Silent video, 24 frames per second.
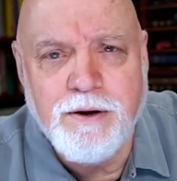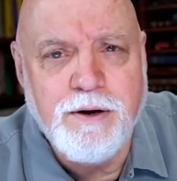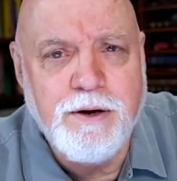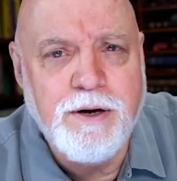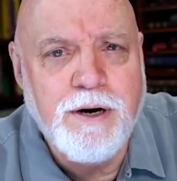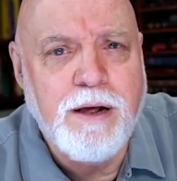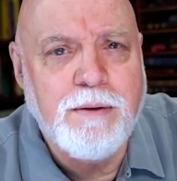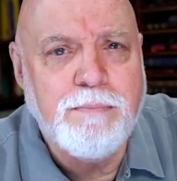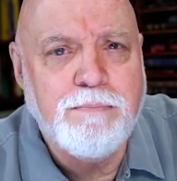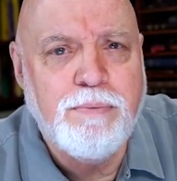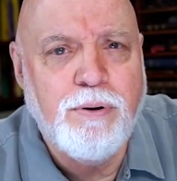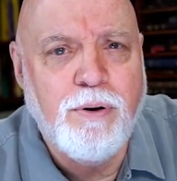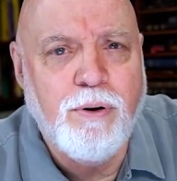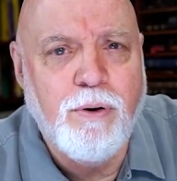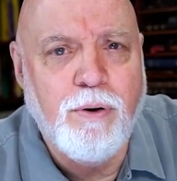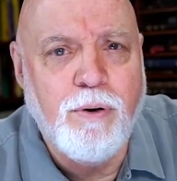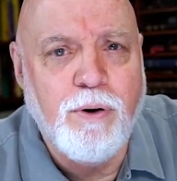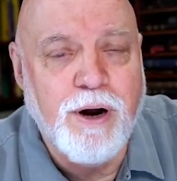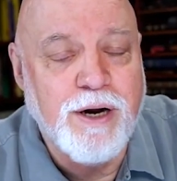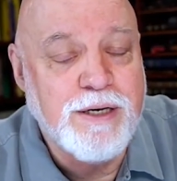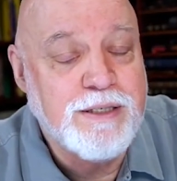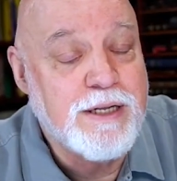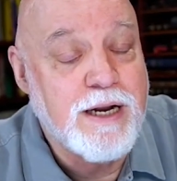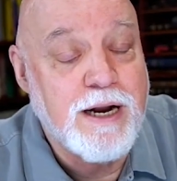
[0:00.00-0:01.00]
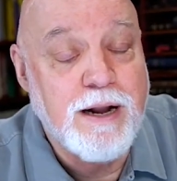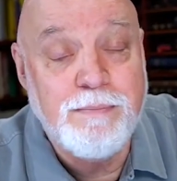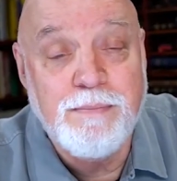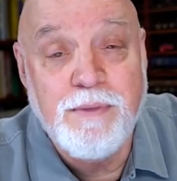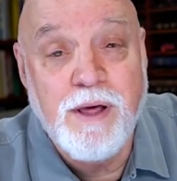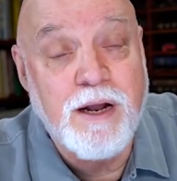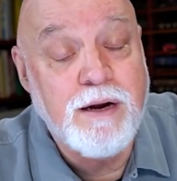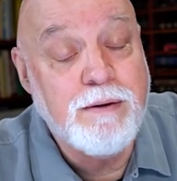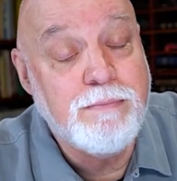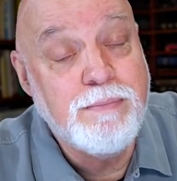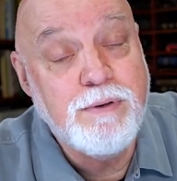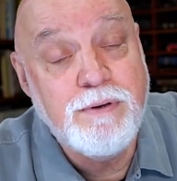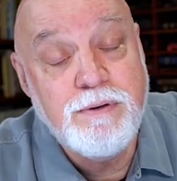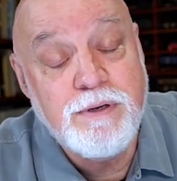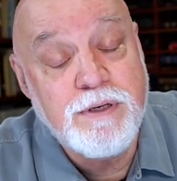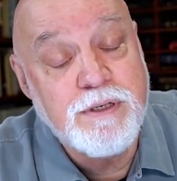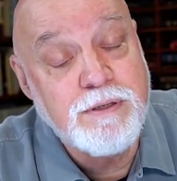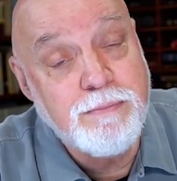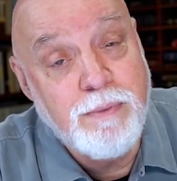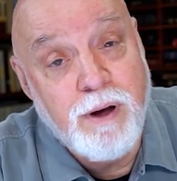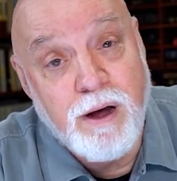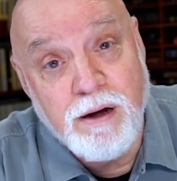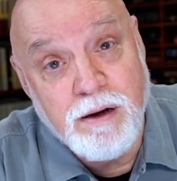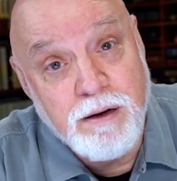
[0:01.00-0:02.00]
You're not poor. I said, I'm not a
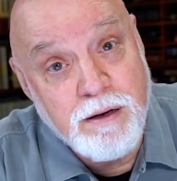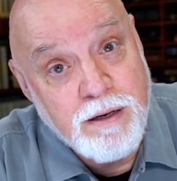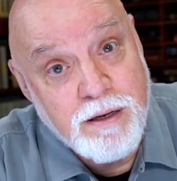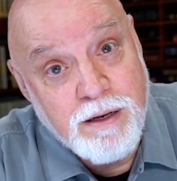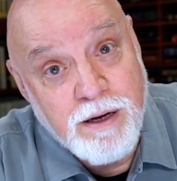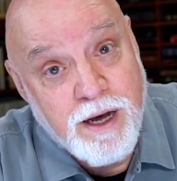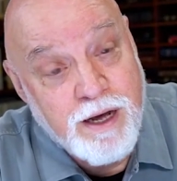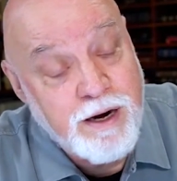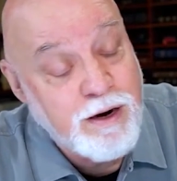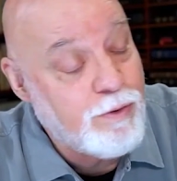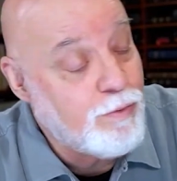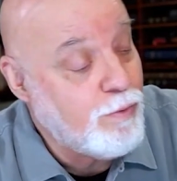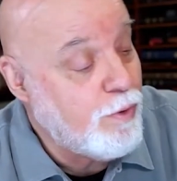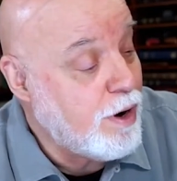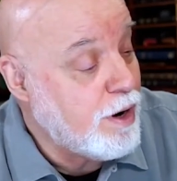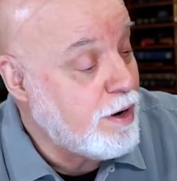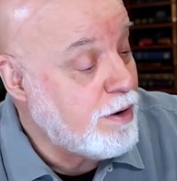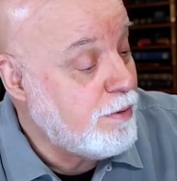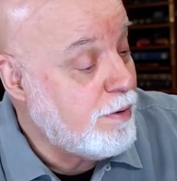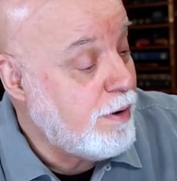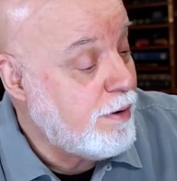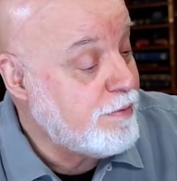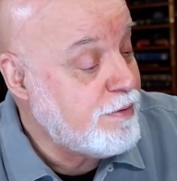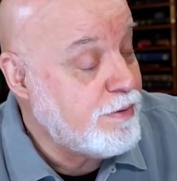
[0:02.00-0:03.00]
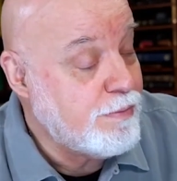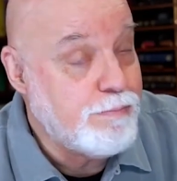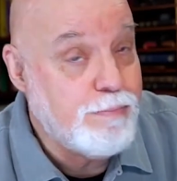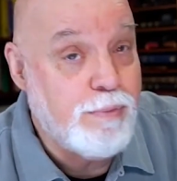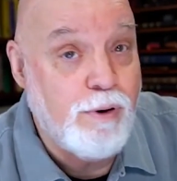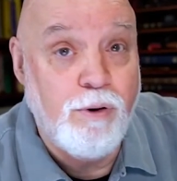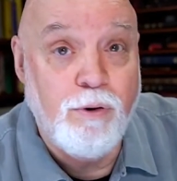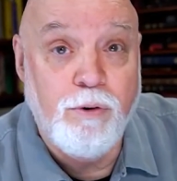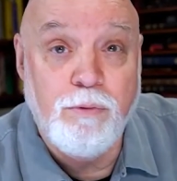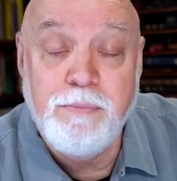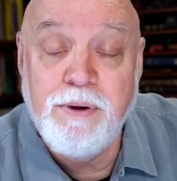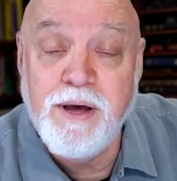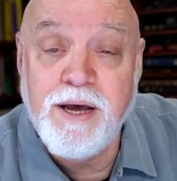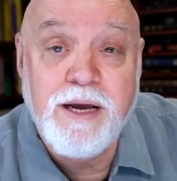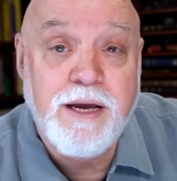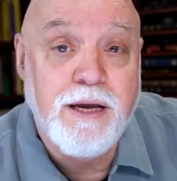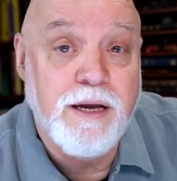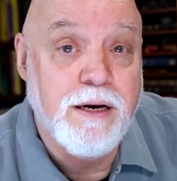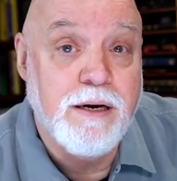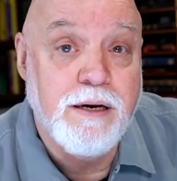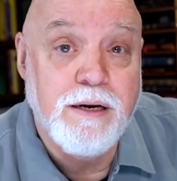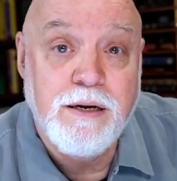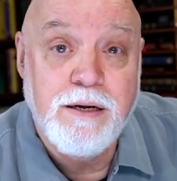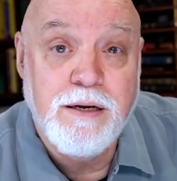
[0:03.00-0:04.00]
Buddhist monk. I don't walk around with a bowl
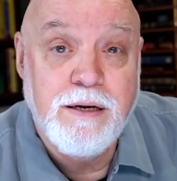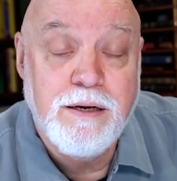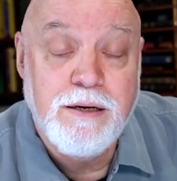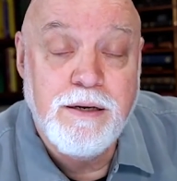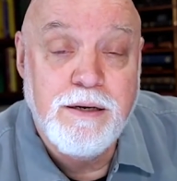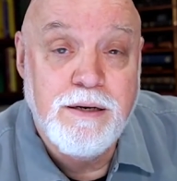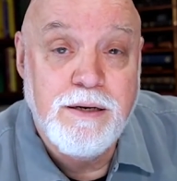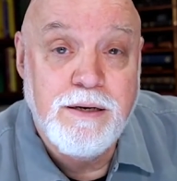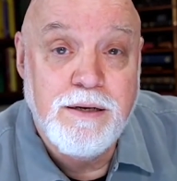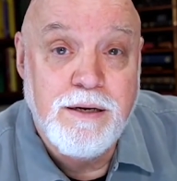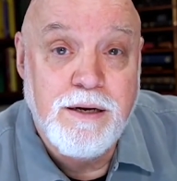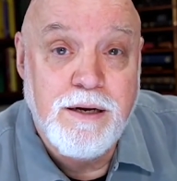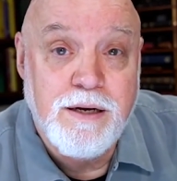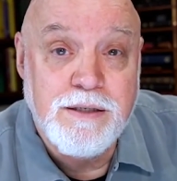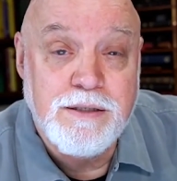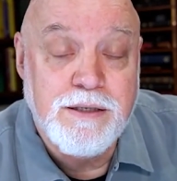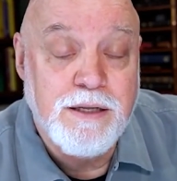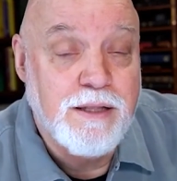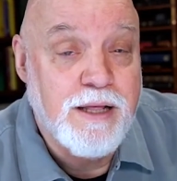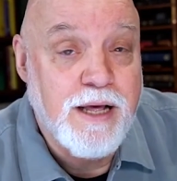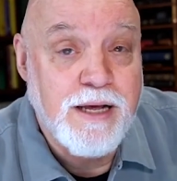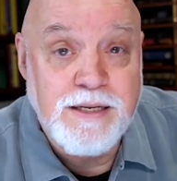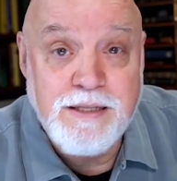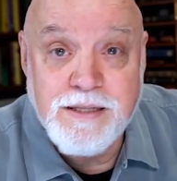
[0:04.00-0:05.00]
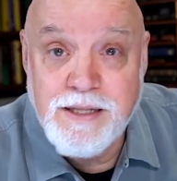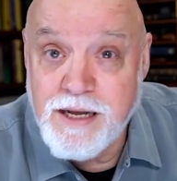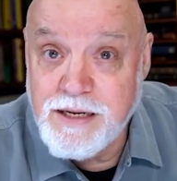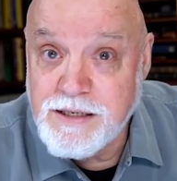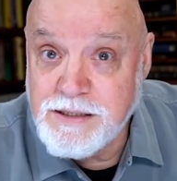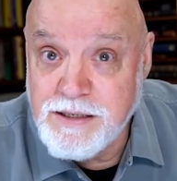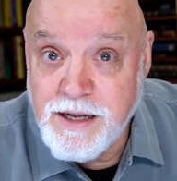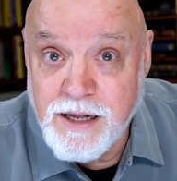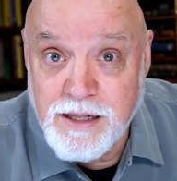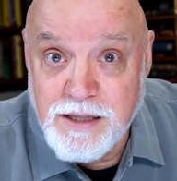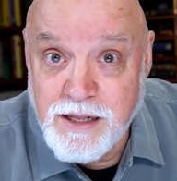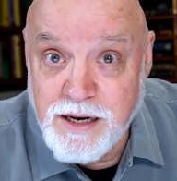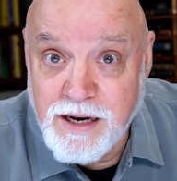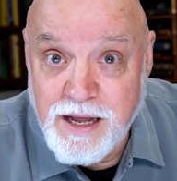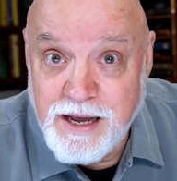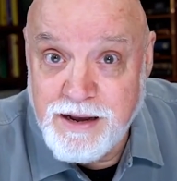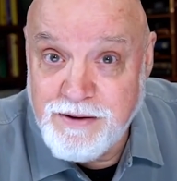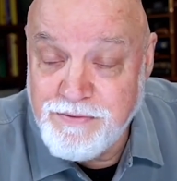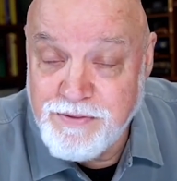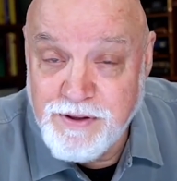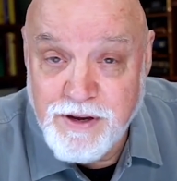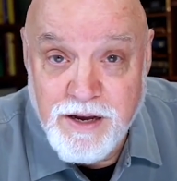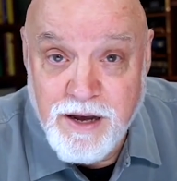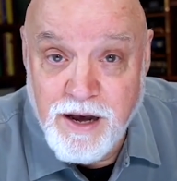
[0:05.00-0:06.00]
begging. So that, that's not the
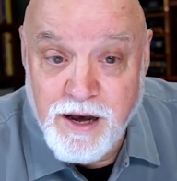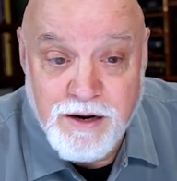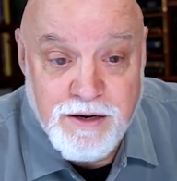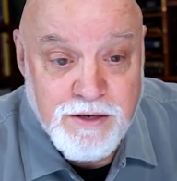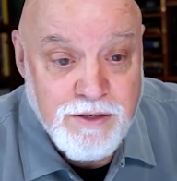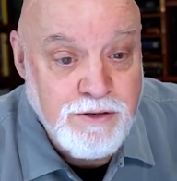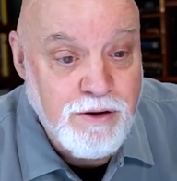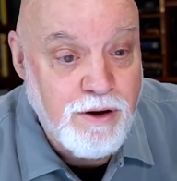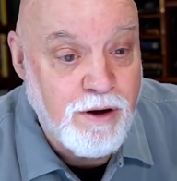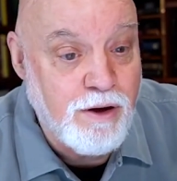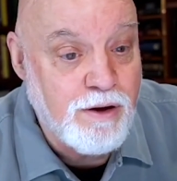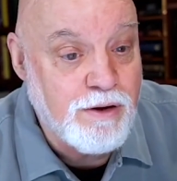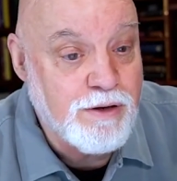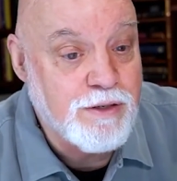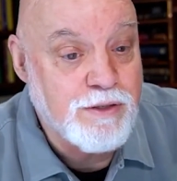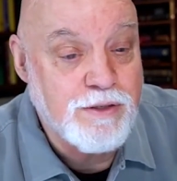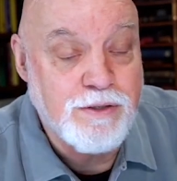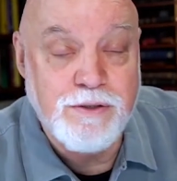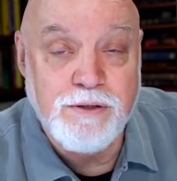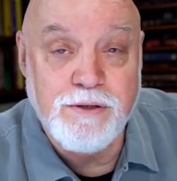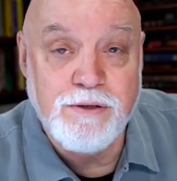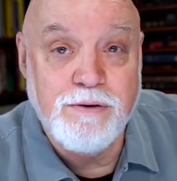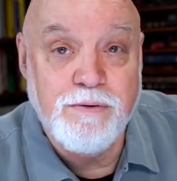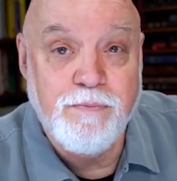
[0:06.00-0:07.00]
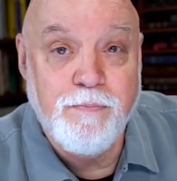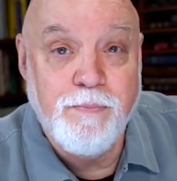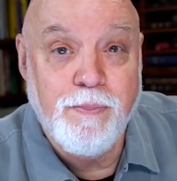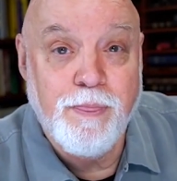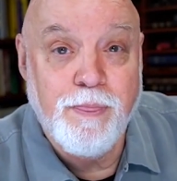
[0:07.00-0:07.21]
life that God has called us to.